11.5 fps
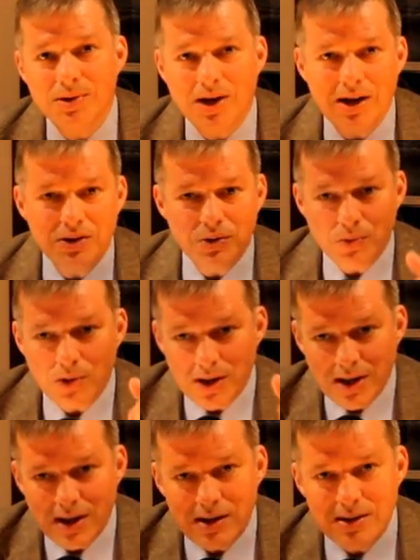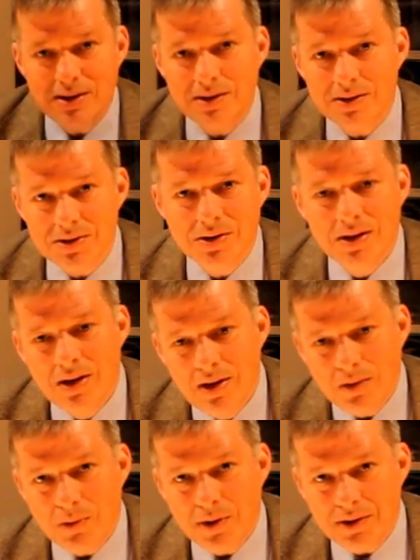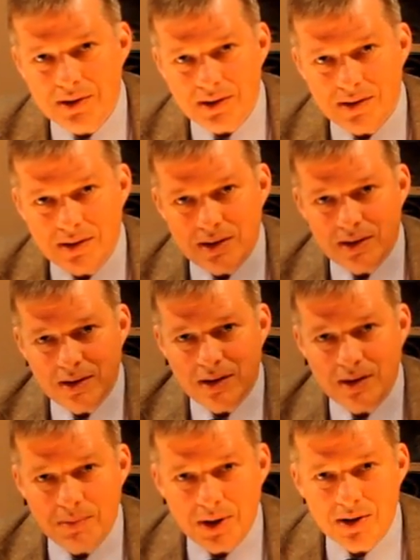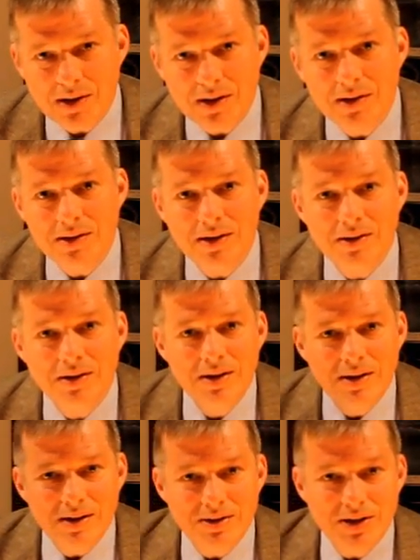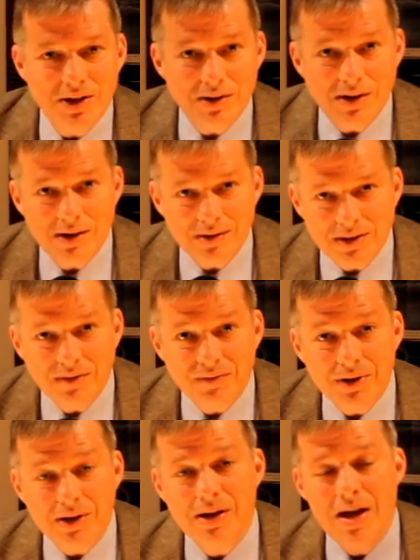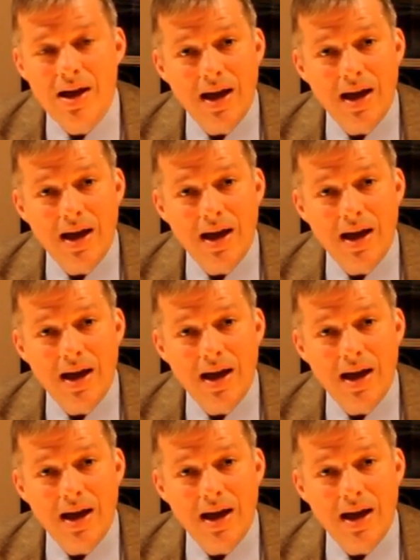cutting the wrong kind of deals with the American Indian DNR and Gliftwick,